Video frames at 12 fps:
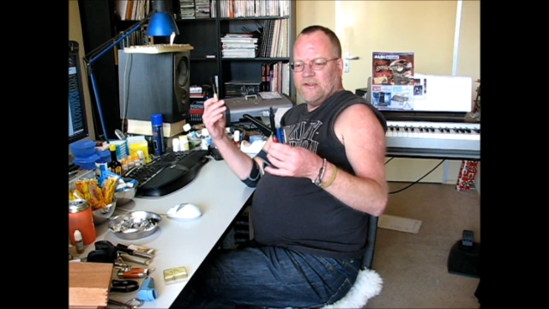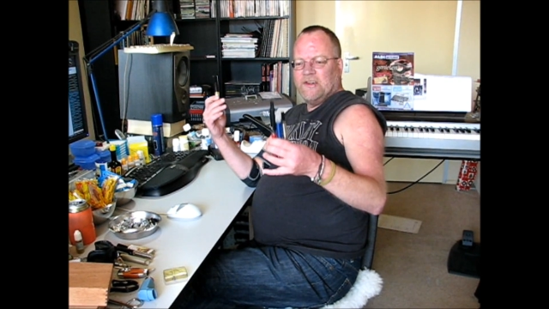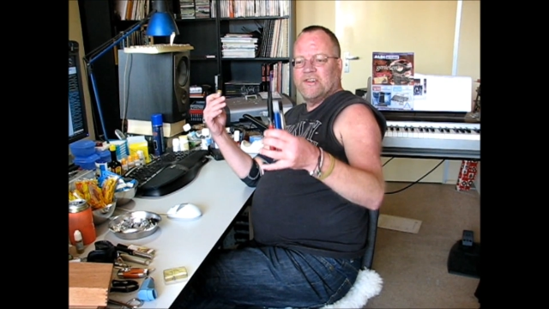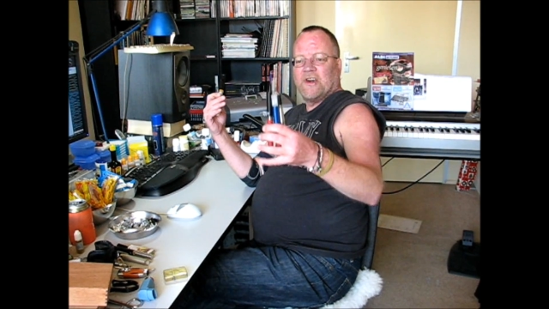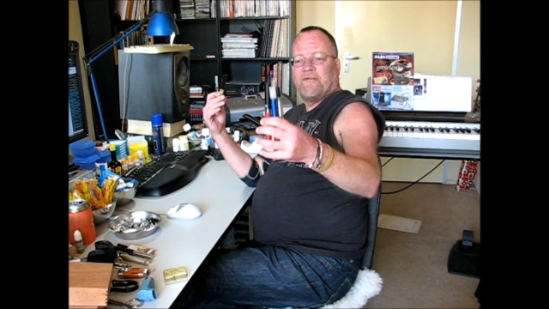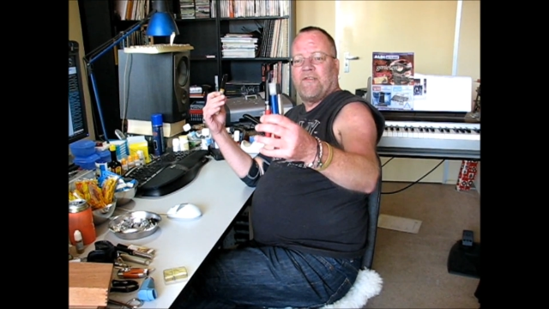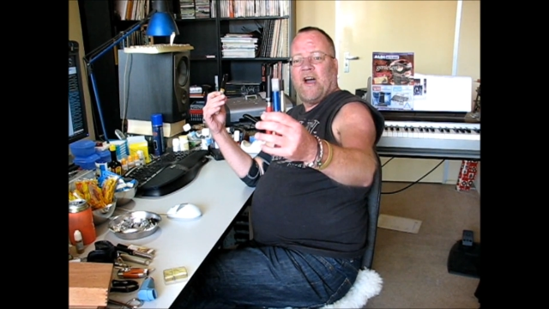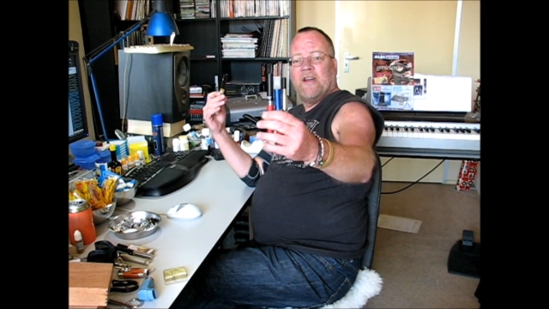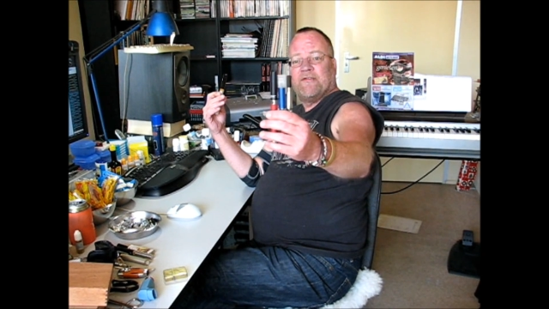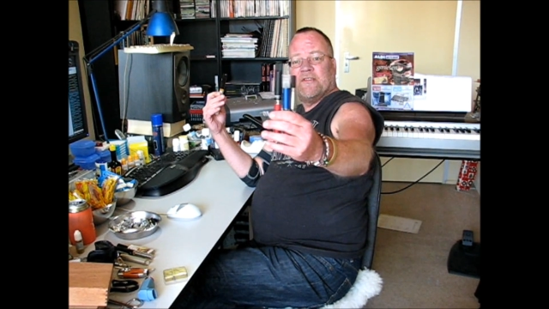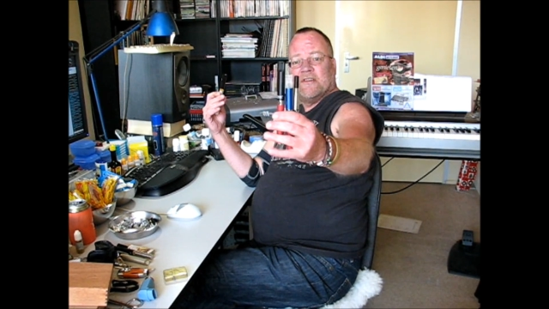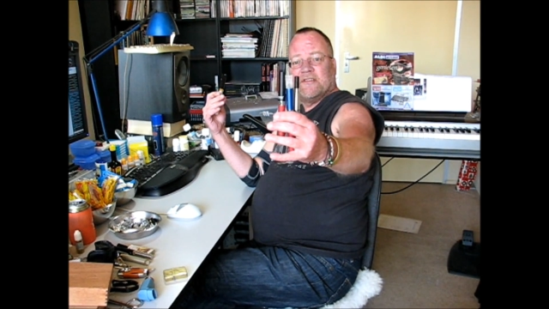These are
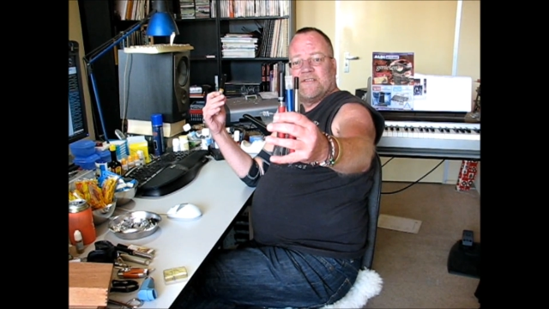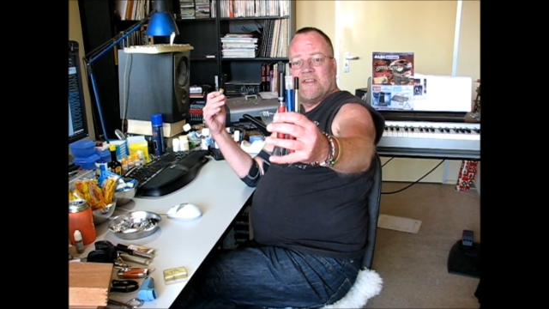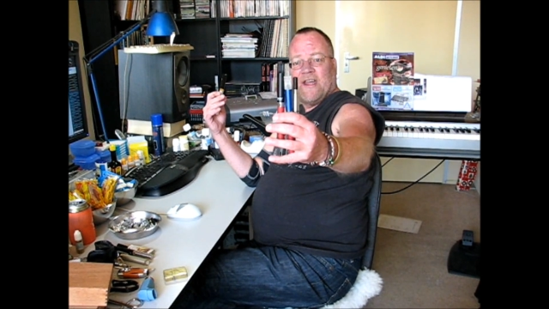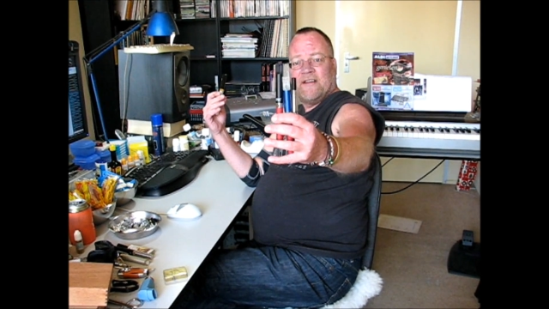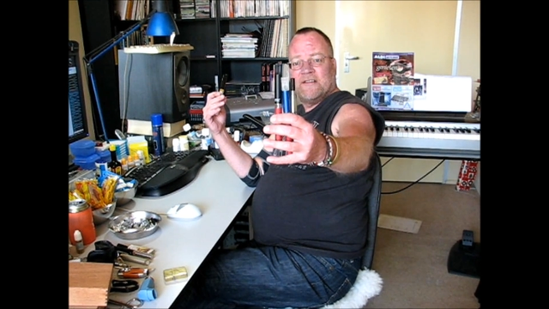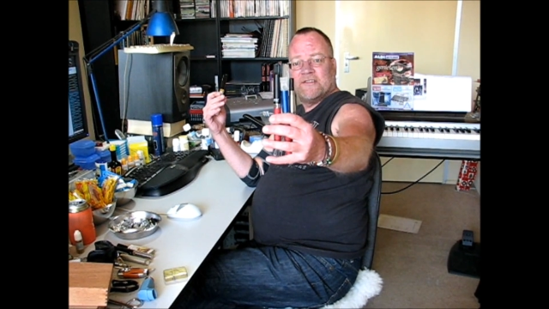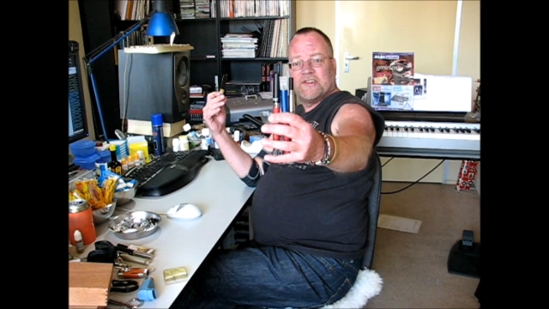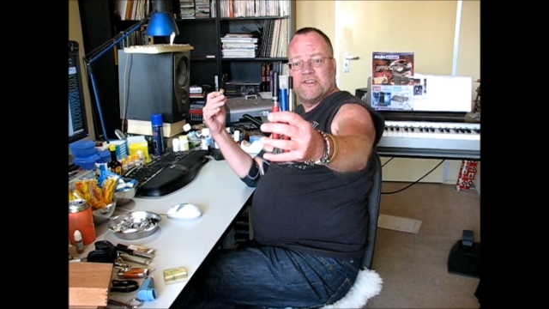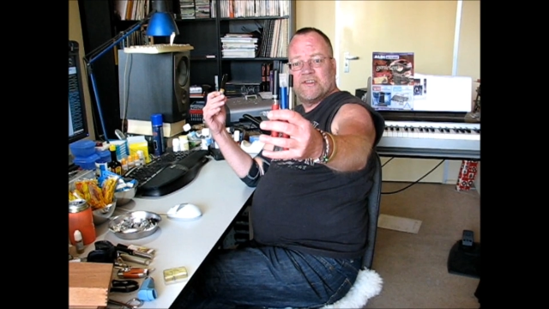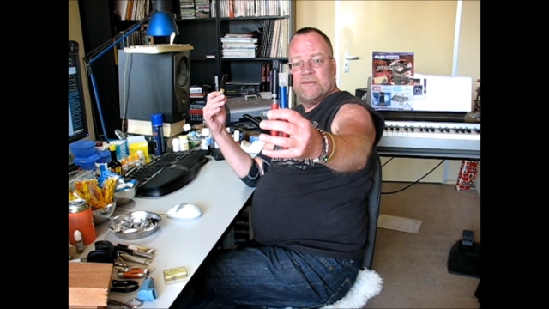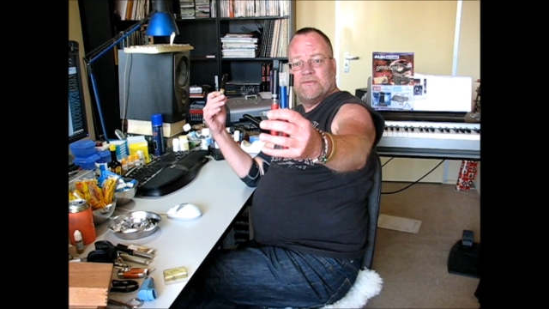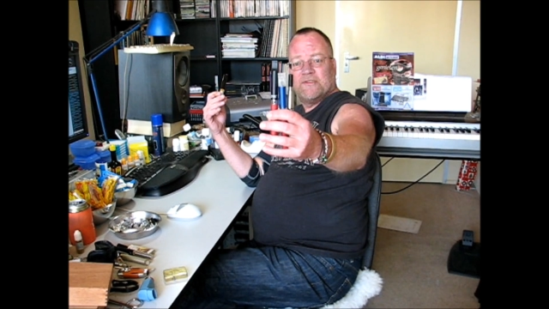510
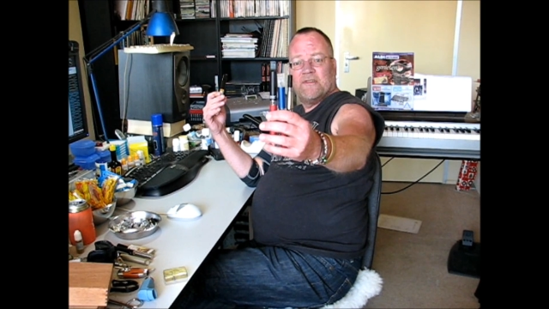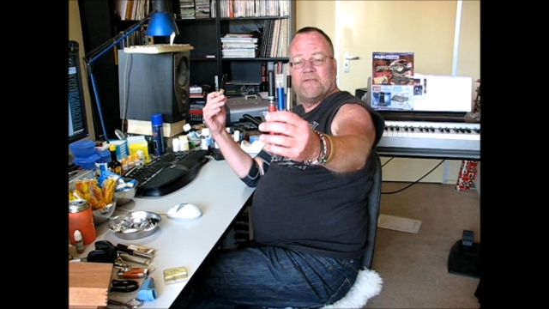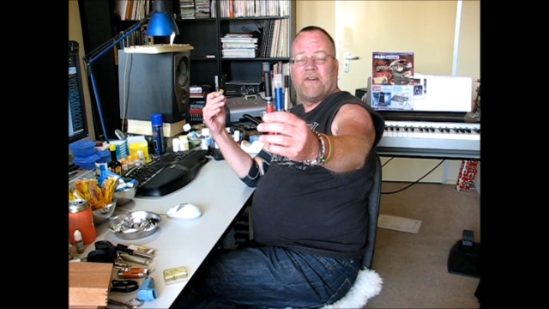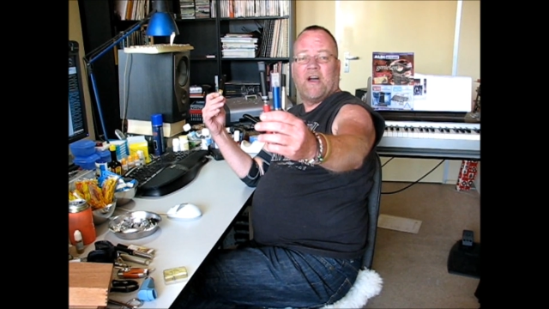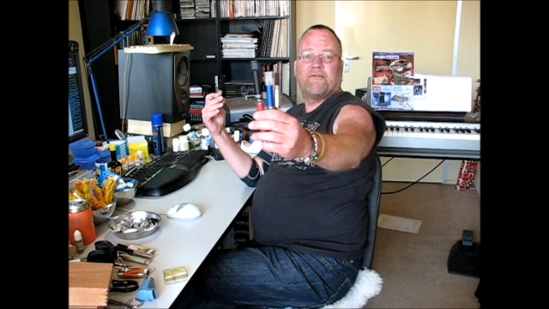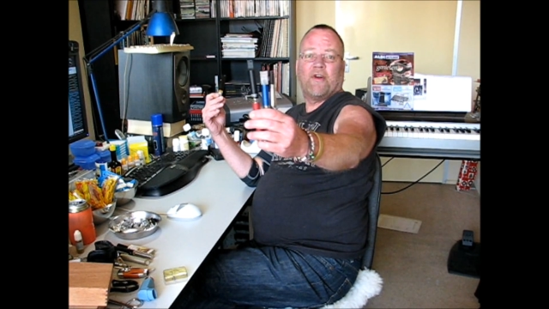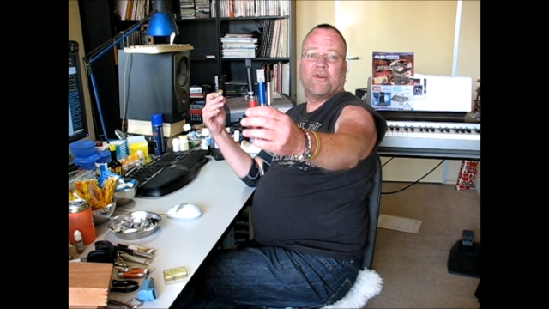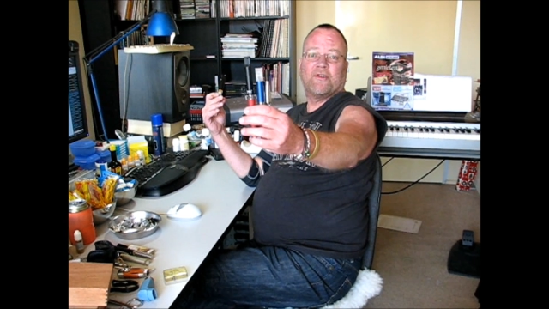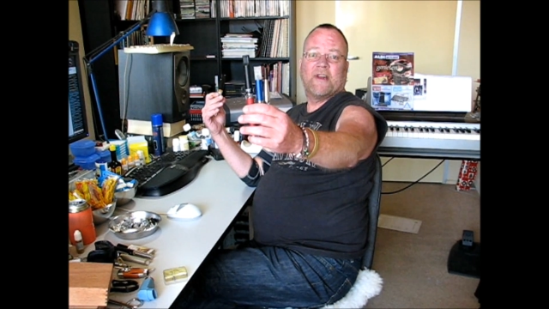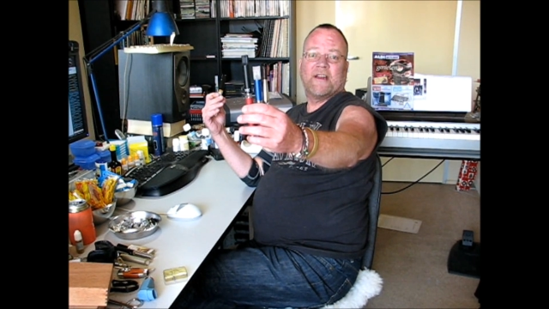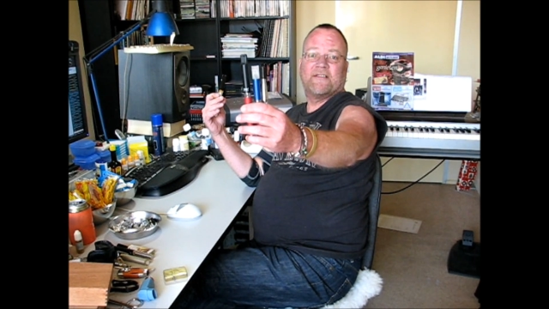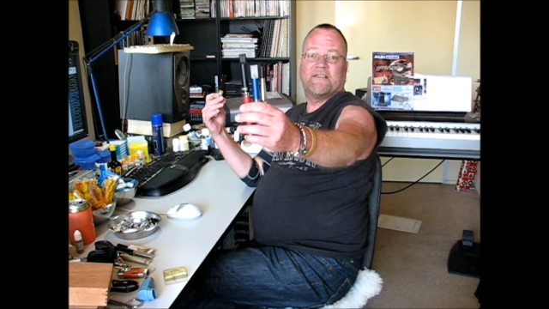systems,
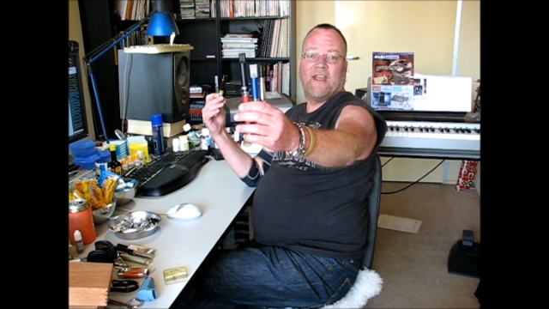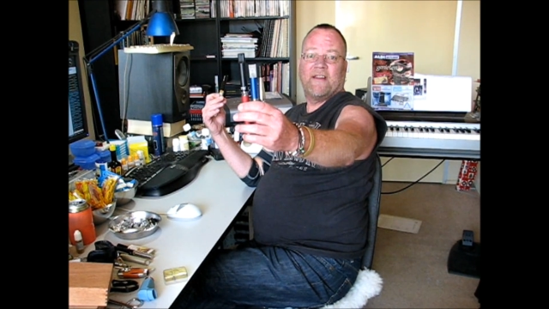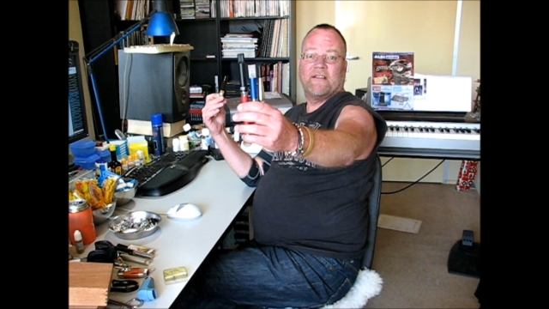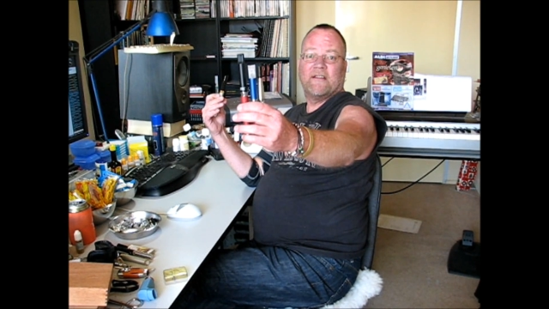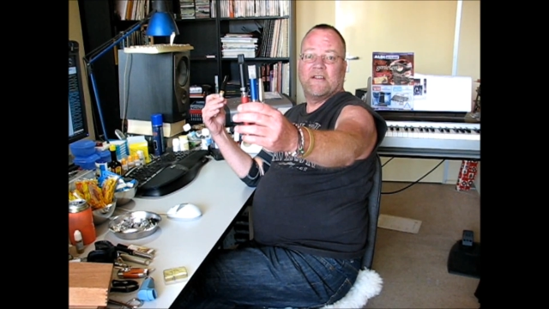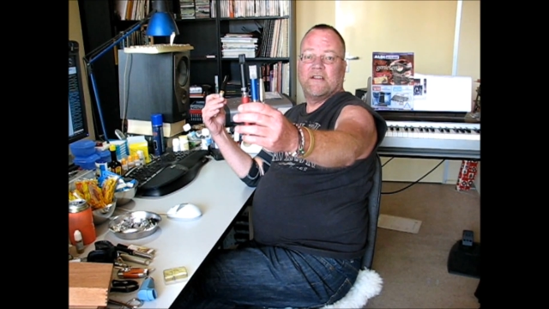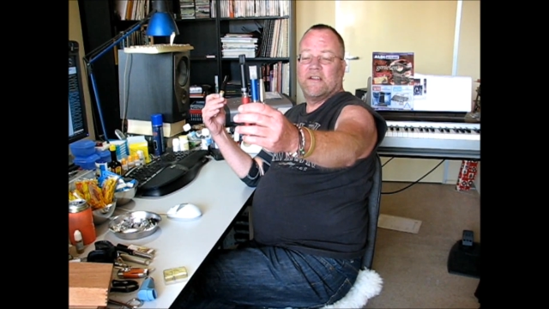510